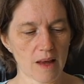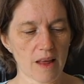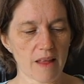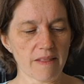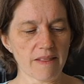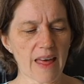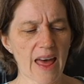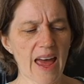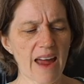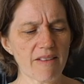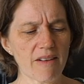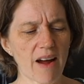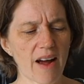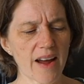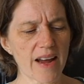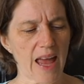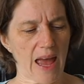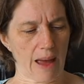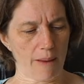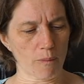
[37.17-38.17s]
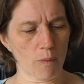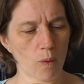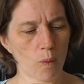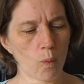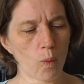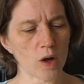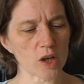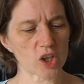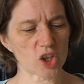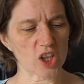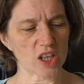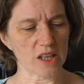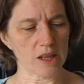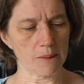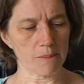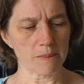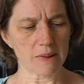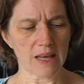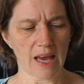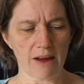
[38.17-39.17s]
There I am, watching
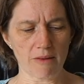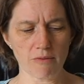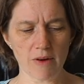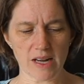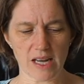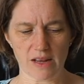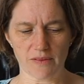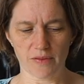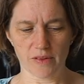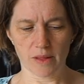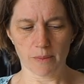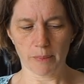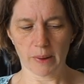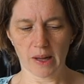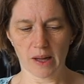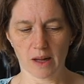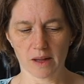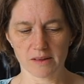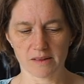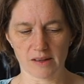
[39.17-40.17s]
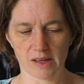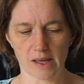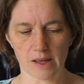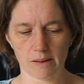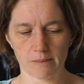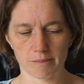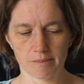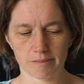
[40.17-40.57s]
them get ready for the party.